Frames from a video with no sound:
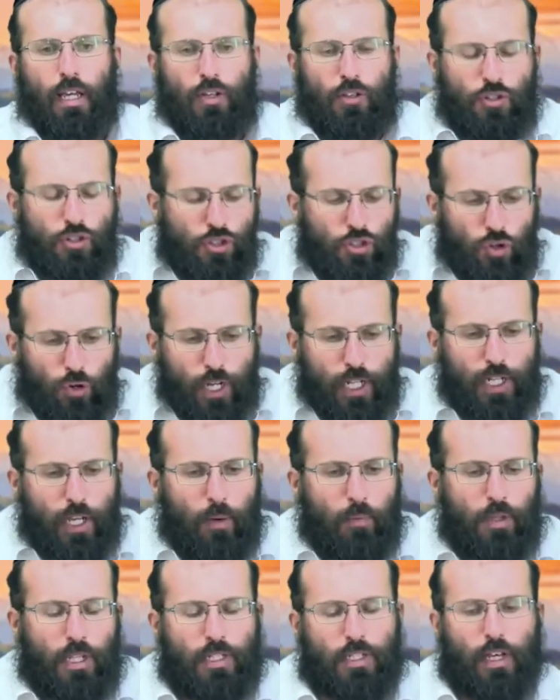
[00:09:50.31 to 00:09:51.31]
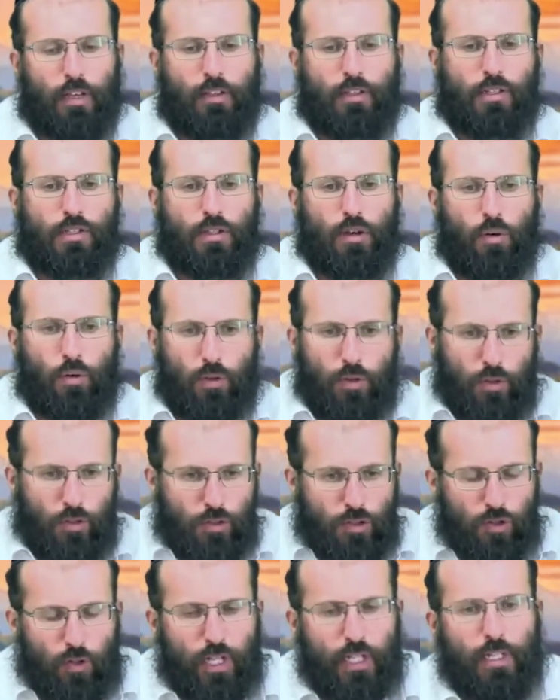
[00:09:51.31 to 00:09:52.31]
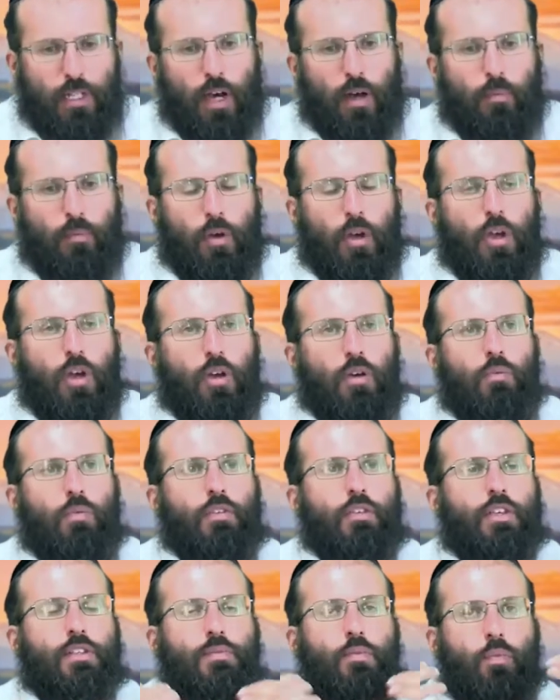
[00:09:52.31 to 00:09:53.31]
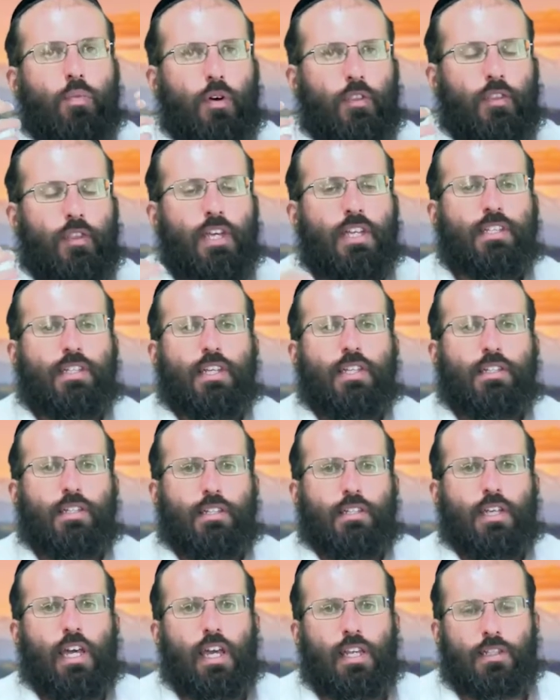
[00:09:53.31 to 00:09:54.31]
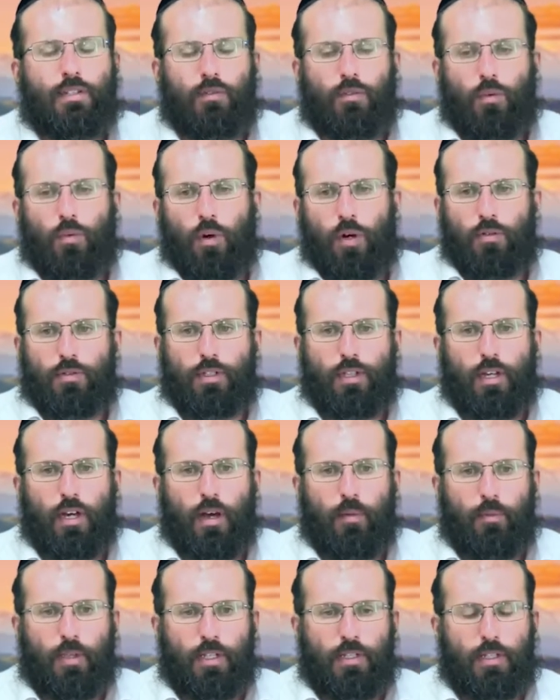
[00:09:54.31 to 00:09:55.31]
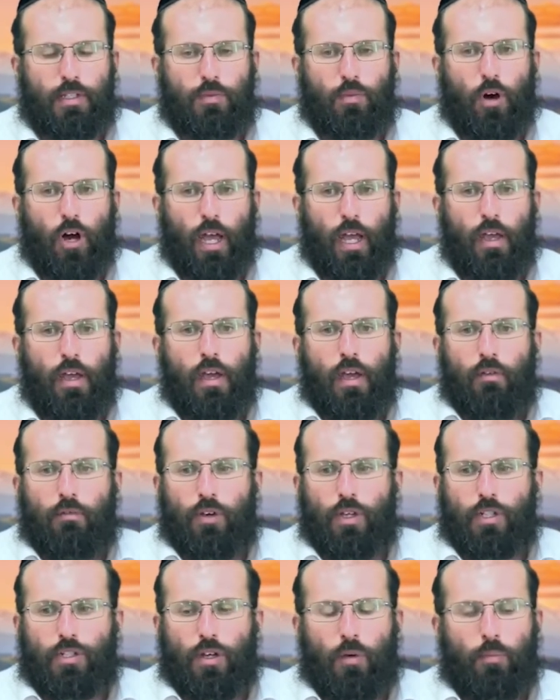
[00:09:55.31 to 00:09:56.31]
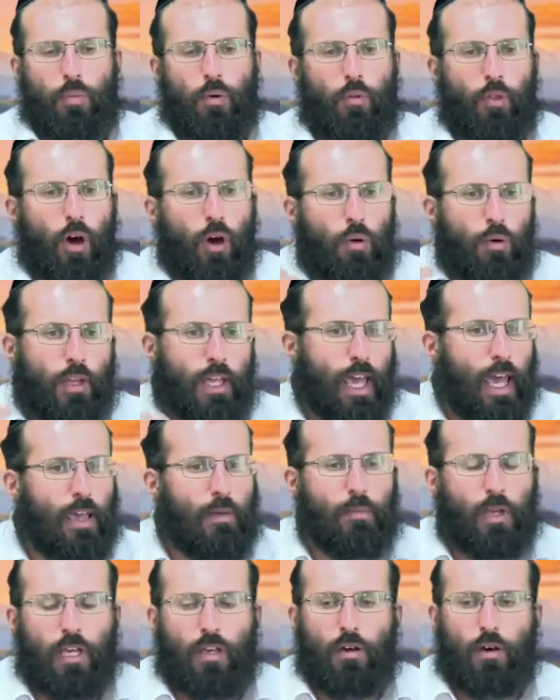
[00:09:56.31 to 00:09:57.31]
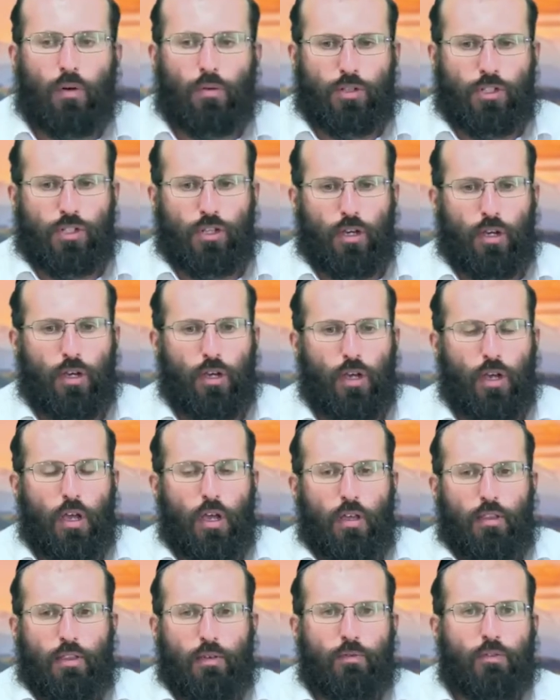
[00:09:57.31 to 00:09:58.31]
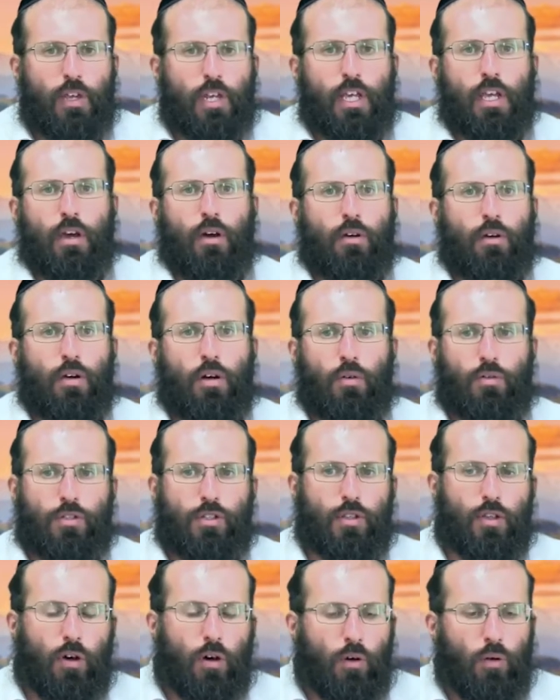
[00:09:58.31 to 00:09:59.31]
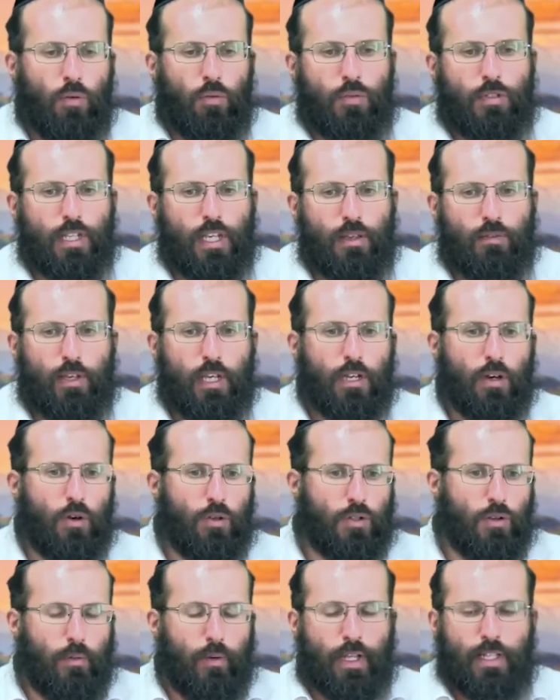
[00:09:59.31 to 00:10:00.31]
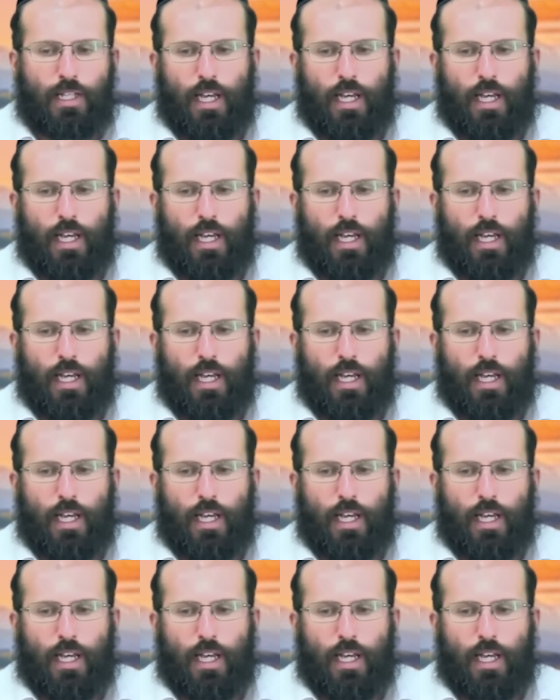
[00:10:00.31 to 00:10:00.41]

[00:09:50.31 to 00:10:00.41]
And you're joined up with this other soul. You're joined up with this. This is a taste of the world to come. This is why, for example, the whole gaming culture, the video culture, the whole TV culture, right?